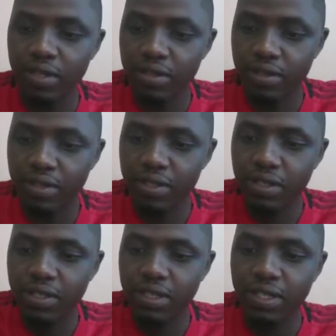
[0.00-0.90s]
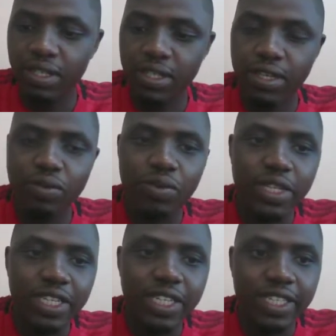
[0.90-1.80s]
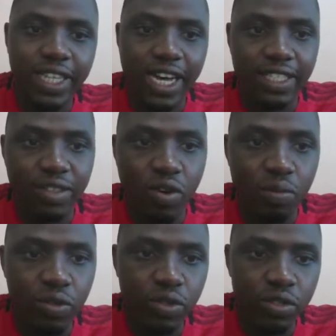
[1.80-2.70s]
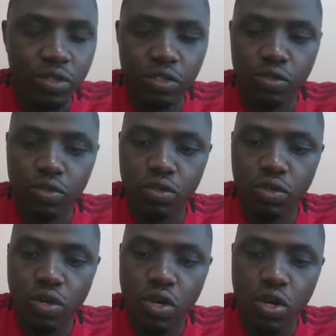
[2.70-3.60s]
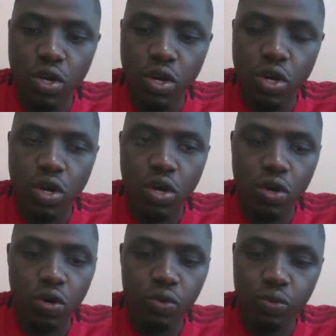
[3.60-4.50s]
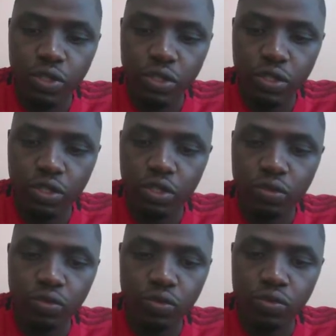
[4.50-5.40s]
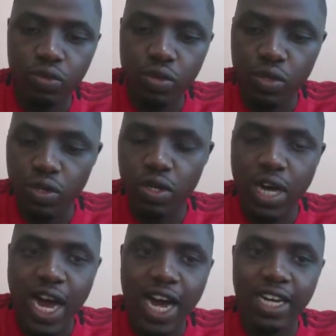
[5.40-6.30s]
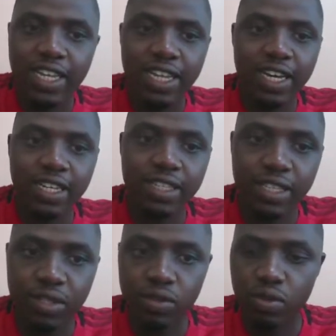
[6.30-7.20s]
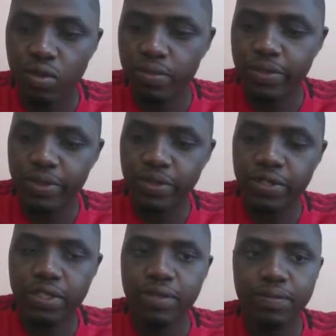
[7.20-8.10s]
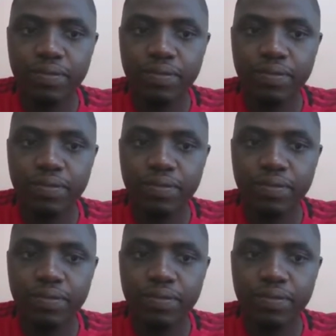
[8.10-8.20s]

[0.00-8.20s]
So we need it as option, so we need to add that to options.